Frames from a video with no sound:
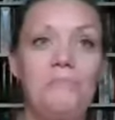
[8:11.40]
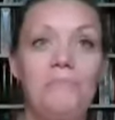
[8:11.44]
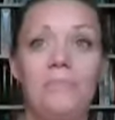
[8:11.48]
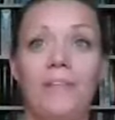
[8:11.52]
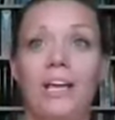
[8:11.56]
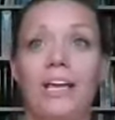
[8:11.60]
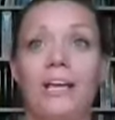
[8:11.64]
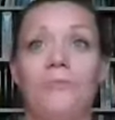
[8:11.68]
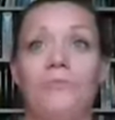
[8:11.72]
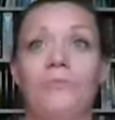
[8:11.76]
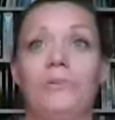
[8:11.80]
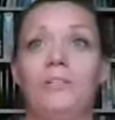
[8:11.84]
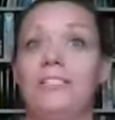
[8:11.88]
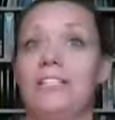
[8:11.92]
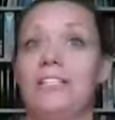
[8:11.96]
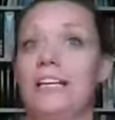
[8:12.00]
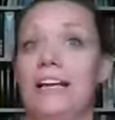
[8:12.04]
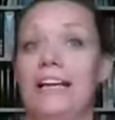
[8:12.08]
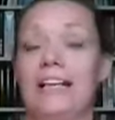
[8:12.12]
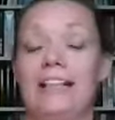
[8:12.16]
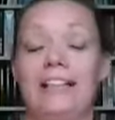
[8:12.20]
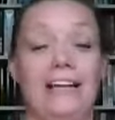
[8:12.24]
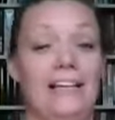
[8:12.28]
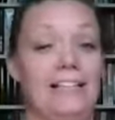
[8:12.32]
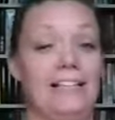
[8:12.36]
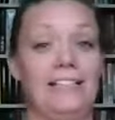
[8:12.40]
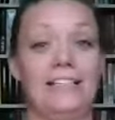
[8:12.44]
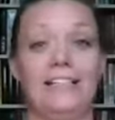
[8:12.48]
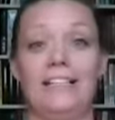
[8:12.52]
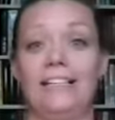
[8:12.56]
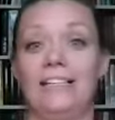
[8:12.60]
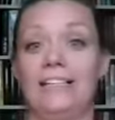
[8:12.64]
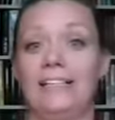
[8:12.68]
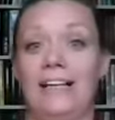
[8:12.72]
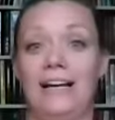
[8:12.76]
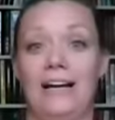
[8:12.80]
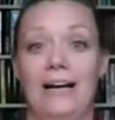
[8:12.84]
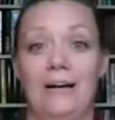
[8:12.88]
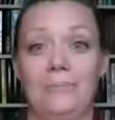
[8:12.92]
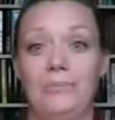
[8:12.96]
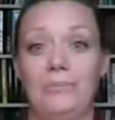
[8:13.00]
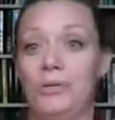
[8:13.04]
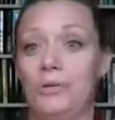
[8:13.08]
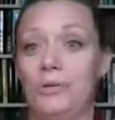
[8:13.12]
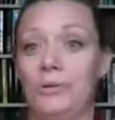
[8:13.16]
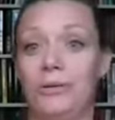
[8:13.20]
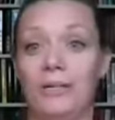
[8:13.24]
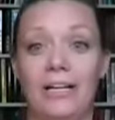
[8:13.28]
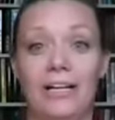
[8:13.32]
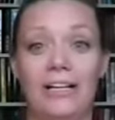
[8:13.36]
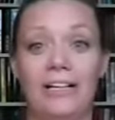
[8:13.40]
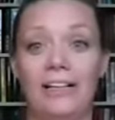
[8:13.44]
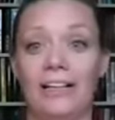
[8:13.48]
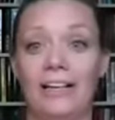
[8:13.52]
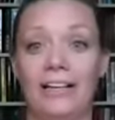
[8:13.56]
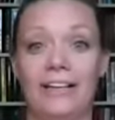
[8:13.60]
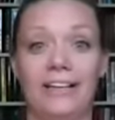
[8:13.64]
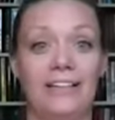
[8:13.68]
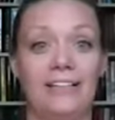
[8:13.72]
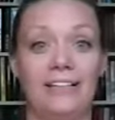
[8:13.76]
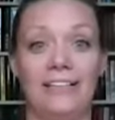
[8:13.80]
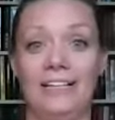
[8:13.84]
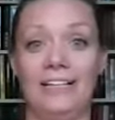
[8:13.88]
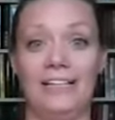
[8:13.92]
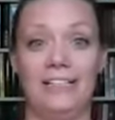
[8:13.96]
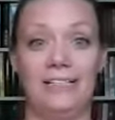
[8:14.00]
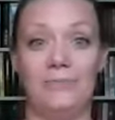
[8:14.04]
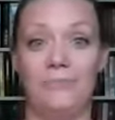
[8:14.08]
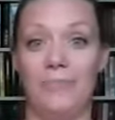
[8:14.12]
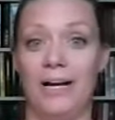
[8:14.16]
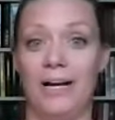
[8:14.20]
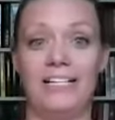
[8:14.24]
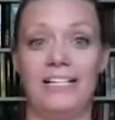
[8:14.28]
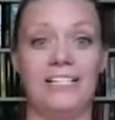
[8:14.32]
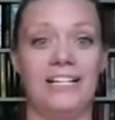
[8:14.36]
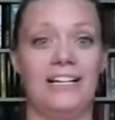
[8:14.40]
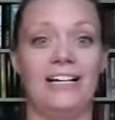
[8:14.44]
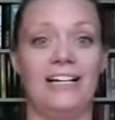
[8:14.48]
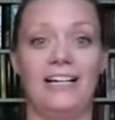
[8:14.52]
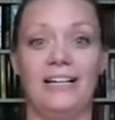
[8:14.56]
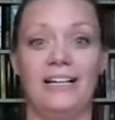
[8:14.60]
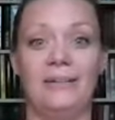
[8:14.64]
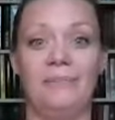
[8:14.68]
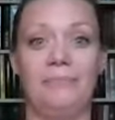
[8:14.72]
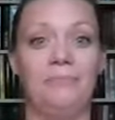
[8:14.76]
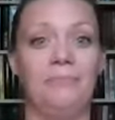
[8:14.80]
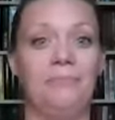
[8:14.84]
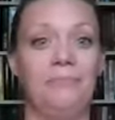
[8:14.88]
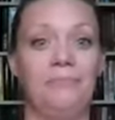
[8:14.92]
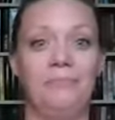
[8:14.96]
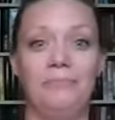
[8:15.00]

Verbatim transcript: and was like, that's it. I'm doing it. Like, it's my time.